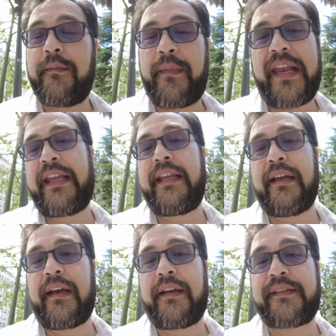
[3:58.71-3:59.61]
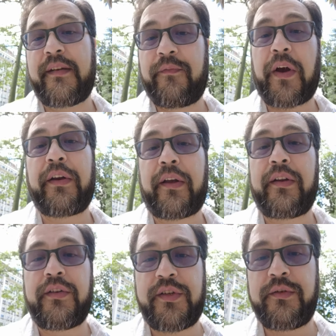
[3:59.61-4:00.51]
many uh, Sephardic
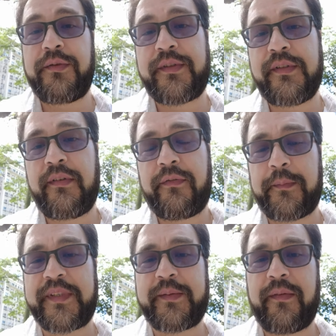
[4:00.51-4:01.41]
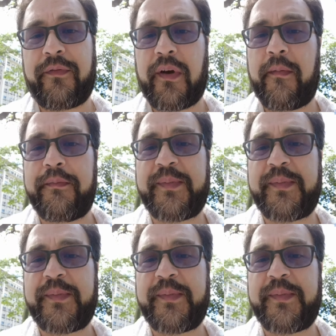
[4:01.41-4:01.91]
Jews from, from